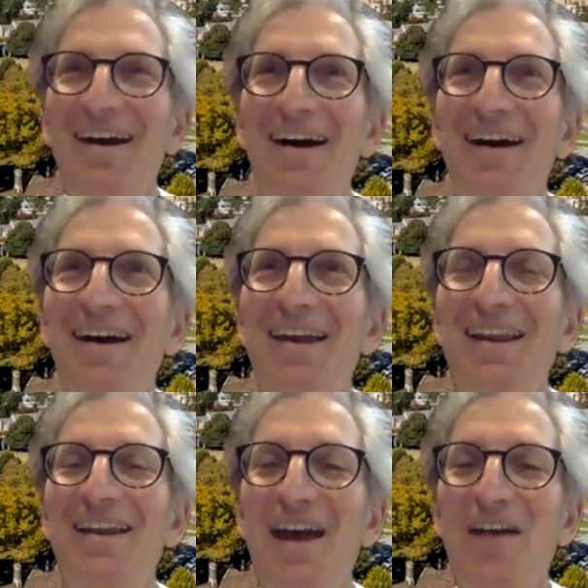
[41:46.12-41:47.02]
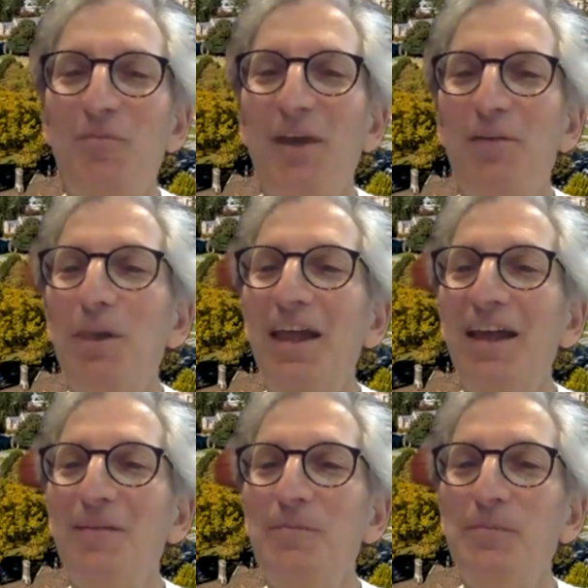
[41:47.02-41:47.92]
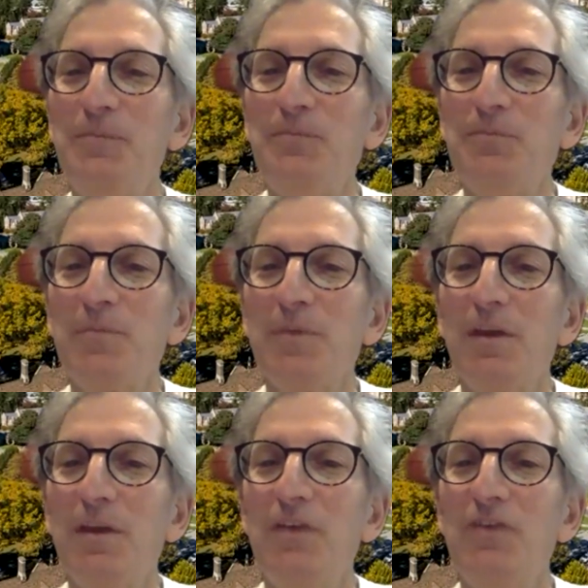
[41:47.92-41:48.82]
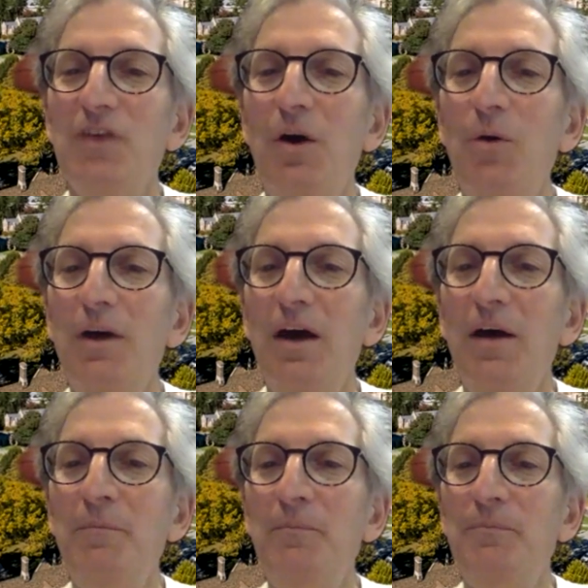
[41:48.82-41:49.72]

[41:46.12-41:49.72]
he needed to have a better plan. So